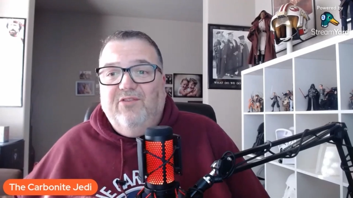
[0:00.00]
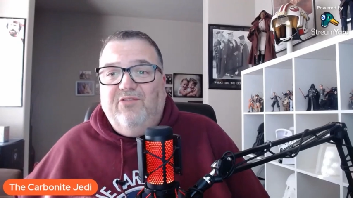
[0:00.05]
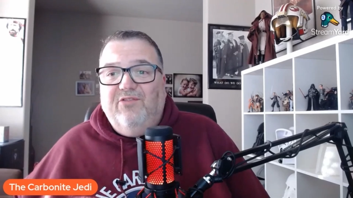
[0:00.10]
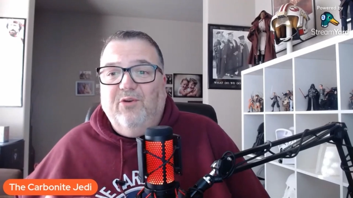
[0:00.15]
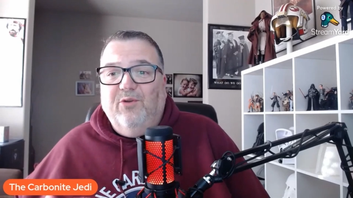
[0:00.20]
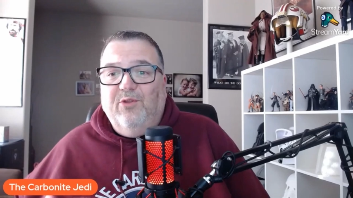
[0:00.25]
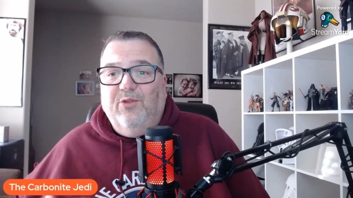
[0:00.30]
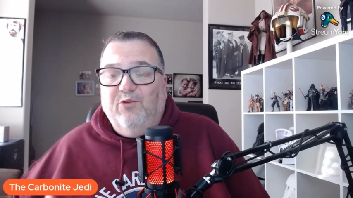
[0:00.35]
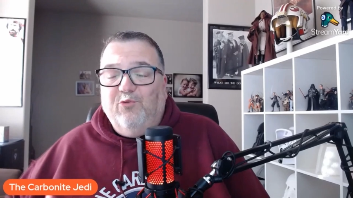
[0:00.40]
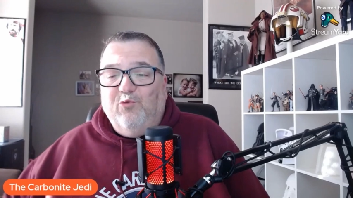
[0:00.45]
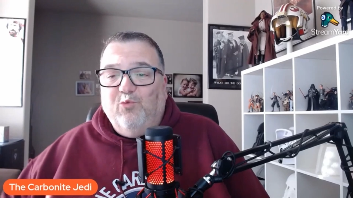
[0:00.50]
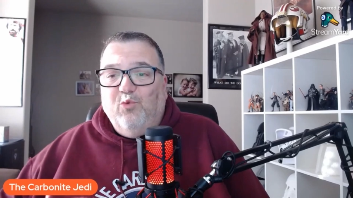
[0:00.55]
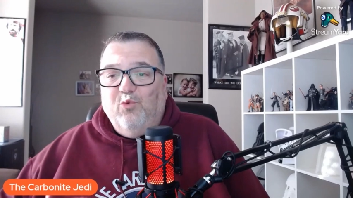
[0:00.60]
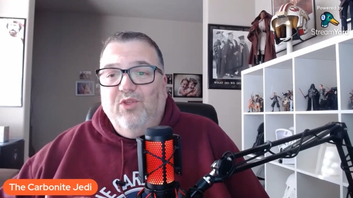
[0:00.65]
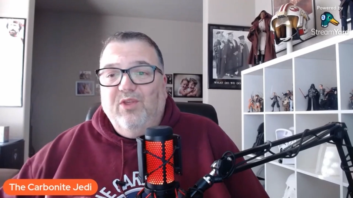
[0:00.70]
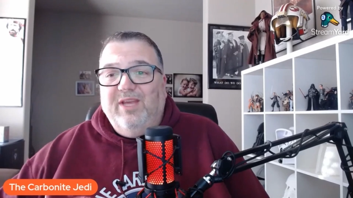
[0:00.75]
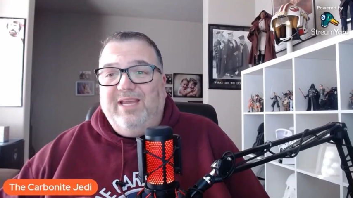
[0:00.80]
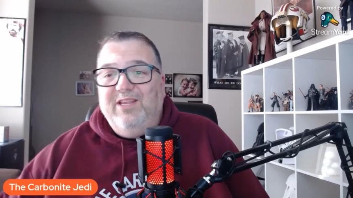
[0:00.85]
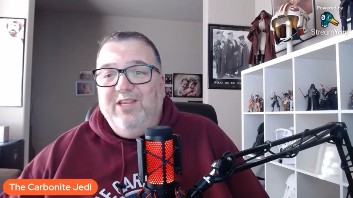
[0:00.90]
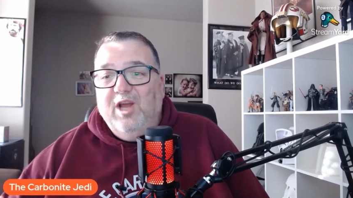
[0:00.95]
So there's
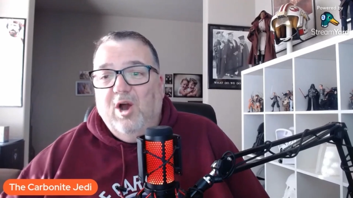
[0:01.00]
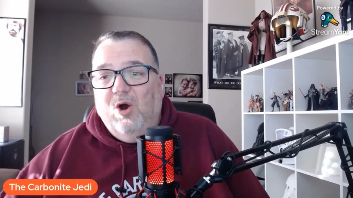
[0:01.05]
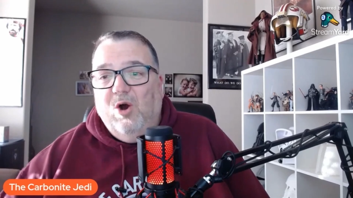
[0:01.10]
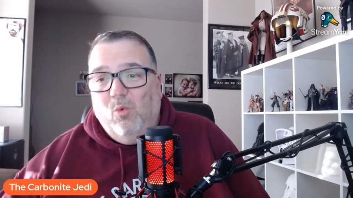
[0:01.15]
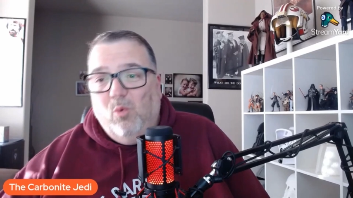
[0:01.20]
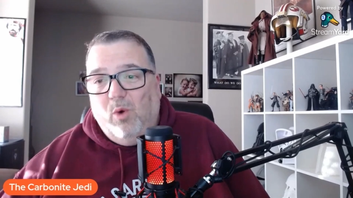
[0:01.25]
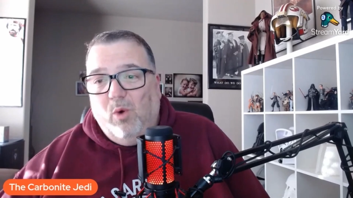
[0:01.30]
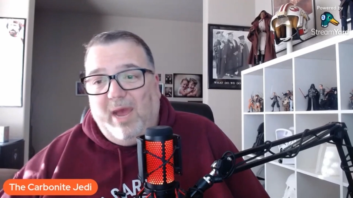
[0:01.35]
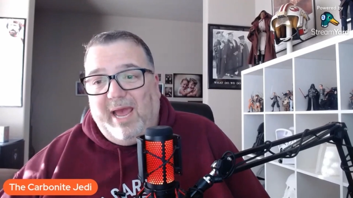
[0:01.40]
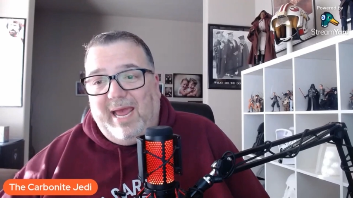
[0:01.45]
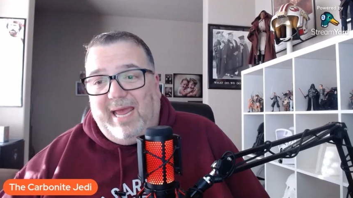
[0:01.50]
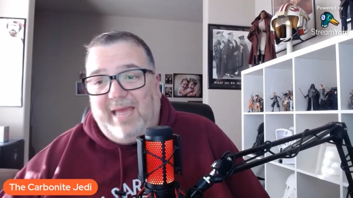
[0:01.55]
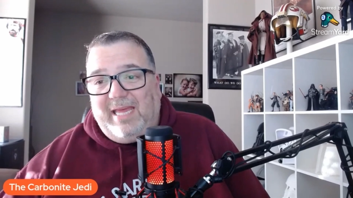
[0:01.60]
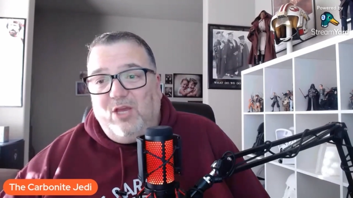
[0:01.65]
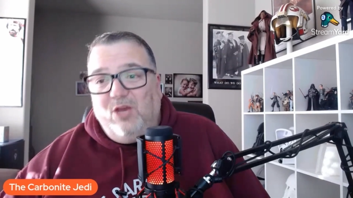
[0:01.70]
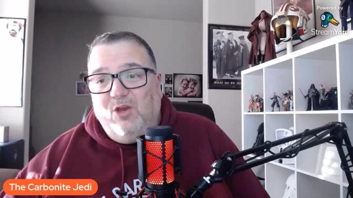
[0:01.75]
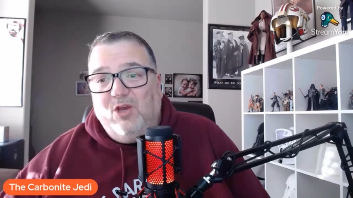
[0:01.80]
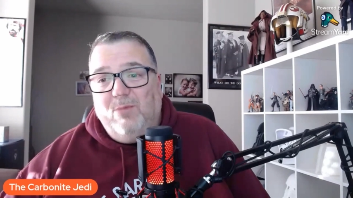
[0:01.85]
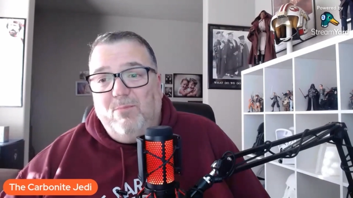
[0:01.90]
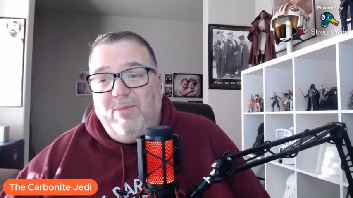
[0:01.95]
really no way
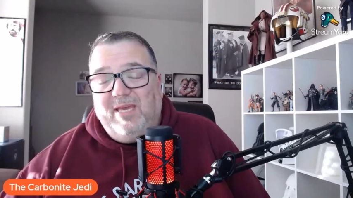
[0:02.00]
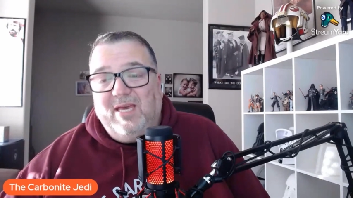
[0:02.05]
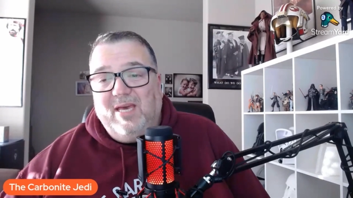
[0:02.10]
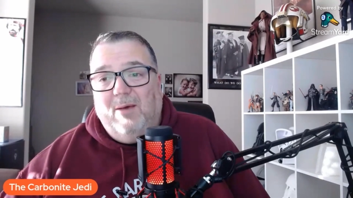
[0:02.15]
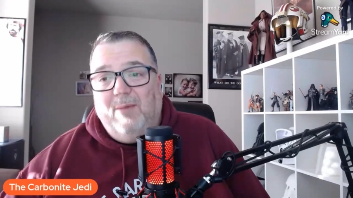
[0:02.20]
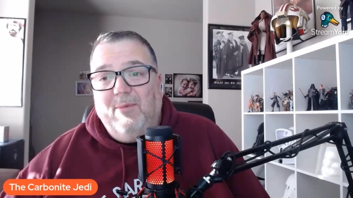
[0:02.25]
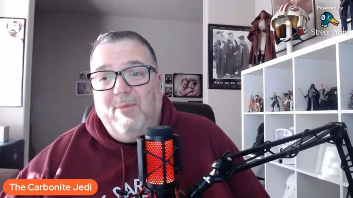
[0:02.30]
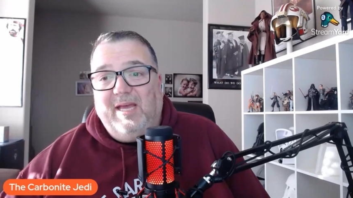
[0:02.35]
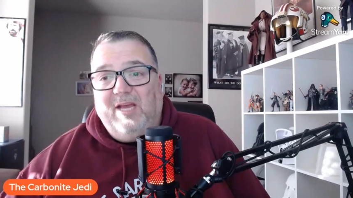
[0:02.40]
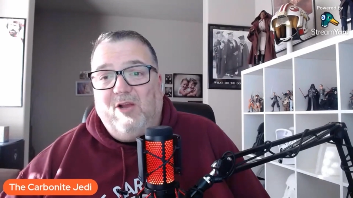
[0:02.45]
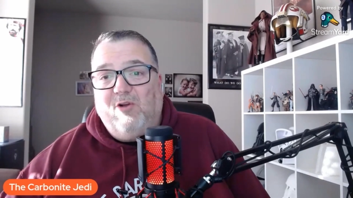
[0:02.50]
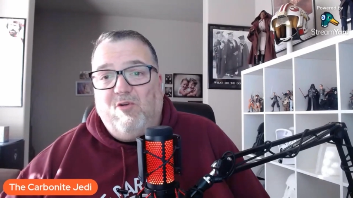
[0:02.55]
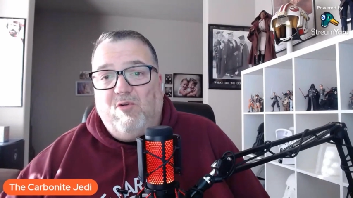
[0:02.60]
you could become a